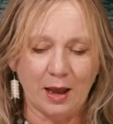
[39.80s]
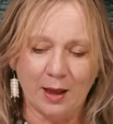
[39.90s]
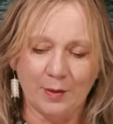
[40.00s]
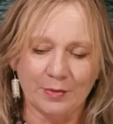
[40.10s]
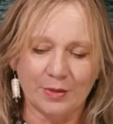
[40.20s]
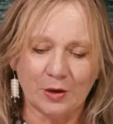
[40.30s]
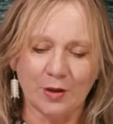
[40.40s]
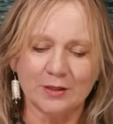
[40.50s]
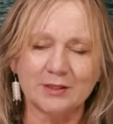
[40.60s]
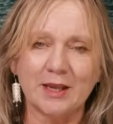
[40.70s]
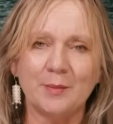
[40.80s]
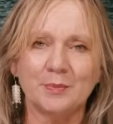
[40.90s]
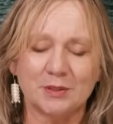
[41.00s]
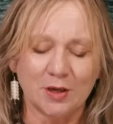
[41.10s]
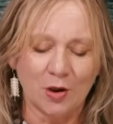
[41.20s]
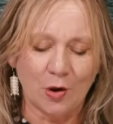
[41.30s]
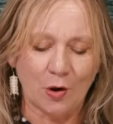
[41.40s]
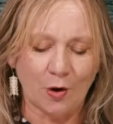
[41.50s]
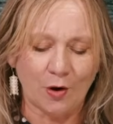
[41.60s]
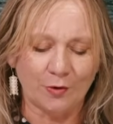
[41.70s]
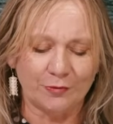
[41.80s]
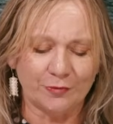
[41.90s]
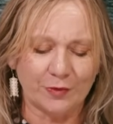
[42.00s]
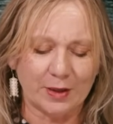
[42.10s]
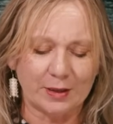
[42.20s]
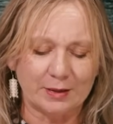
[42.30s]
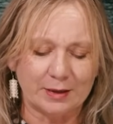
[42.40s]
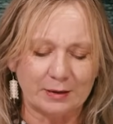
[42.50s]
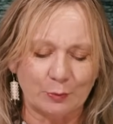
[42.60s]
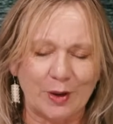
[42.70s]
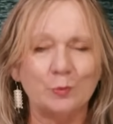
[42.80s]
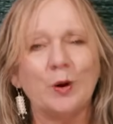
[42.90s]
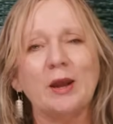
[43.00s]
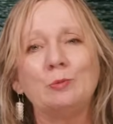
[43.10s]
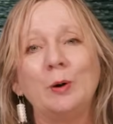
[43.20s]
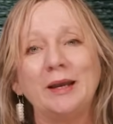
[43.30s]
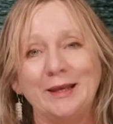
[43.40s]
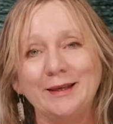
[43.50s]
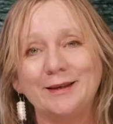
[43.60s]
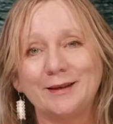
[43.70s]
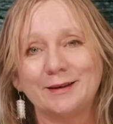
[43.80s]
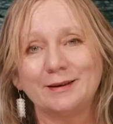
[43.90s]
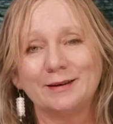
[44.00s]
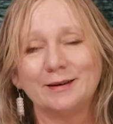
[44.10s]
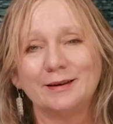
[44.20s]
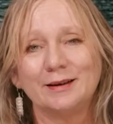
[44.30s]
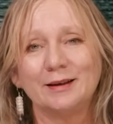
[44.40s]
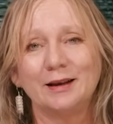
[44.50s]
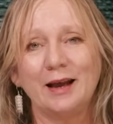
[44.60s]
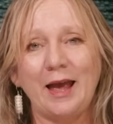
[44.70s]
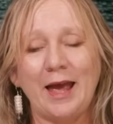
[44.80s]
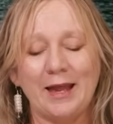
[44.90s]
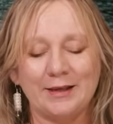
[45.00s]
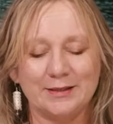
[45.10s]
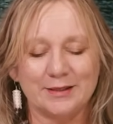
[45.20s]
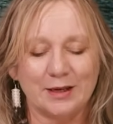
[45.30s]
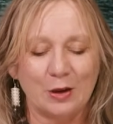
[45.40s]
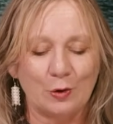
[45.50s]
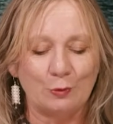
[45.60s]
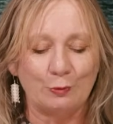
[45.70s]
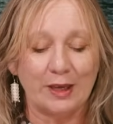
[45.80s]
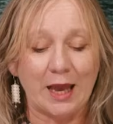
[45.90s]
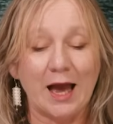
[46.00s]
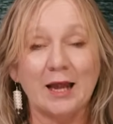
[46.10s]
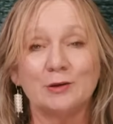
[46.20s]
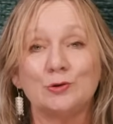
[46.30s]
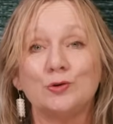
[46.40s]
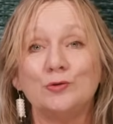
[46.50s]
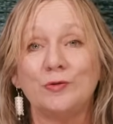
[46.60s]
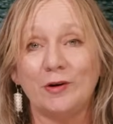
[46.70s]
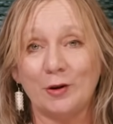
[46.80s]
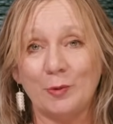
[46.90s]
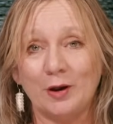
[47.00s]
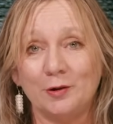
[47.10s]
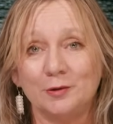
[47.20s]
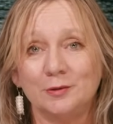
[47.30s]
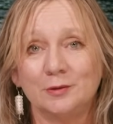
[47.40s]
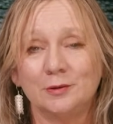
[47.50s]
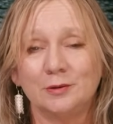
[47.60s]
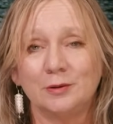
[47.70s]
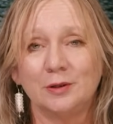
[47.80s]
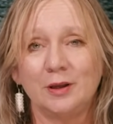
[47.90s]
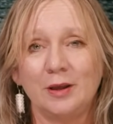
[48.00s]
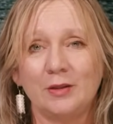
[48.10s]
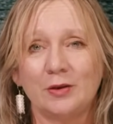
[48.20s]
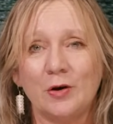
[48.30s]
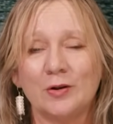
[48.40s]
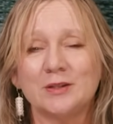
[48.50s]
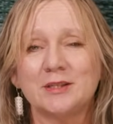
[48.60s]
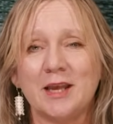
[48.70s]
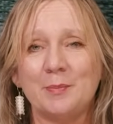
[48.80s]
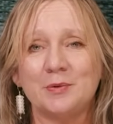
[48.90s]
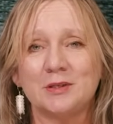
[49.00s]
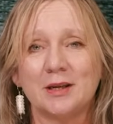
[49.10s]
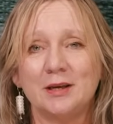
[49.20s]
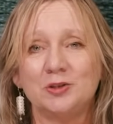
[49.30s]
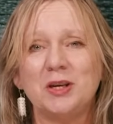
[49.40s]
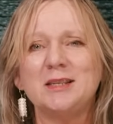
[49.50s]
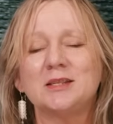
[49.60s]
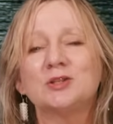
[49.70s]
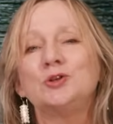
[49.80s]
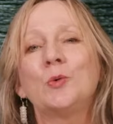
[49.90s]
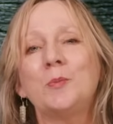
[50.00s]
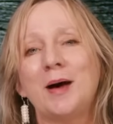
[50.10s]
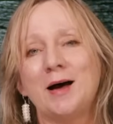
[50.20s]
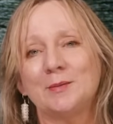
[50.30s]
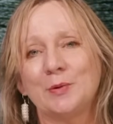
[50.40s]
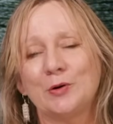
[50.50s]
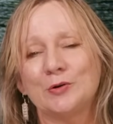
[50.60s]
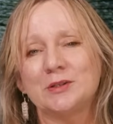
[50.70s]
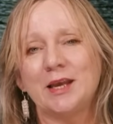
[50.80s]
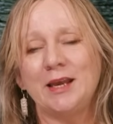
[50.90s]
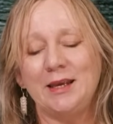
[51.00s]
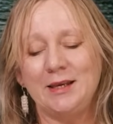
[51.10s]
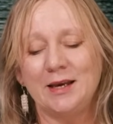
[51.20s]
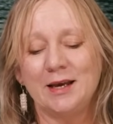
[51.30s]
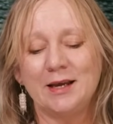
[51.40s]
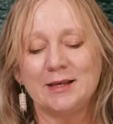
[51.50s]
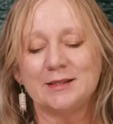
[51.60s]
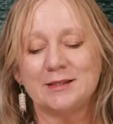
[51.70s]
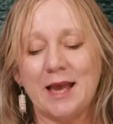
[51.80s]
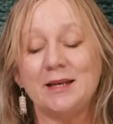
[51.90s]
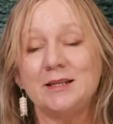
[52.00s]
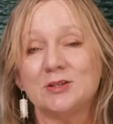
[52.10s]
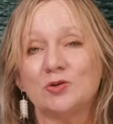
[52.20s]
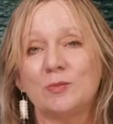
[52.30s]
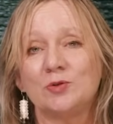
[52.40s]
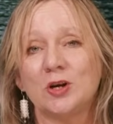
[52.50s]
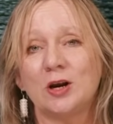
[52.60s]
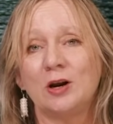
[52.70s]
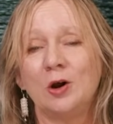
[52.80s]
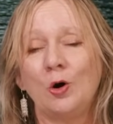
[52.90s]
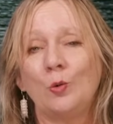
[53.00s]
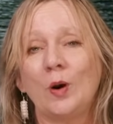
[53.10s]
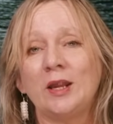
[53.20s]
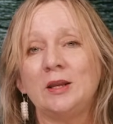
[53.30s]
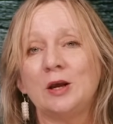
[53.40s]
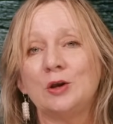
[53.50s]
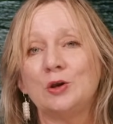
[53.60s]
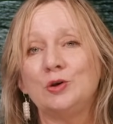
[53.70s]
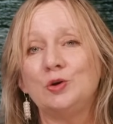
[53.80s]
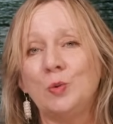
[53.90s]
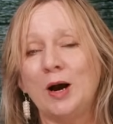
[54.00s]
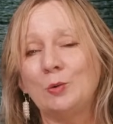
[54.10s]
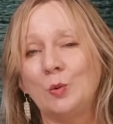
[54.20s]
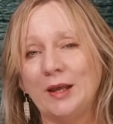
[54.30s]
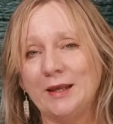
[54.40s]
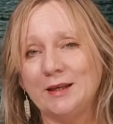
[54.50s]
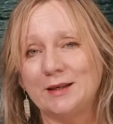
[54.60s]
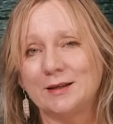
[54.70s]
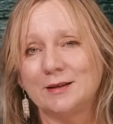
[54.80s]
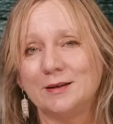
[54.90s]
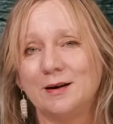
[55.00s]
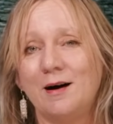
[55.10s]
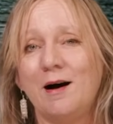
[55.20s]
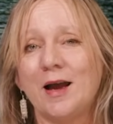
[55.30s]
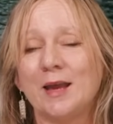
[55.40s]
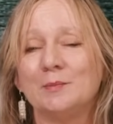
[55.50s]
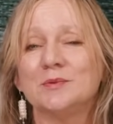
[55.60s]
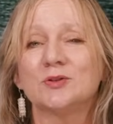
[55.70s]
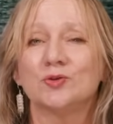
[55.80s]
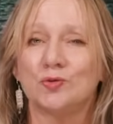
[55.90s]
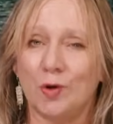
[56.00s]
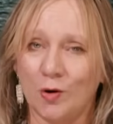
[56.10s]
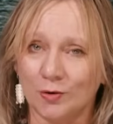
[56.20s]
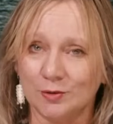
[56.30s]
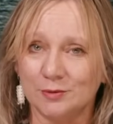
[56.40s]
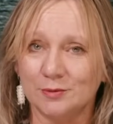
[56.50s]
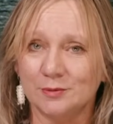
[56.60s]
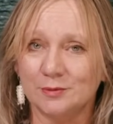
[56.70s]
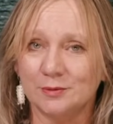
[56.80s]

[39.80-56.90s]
The concept of when we're weak and we can't do very well, the concept Jesus knew about because he said in scripture, when you are weak, I am strong.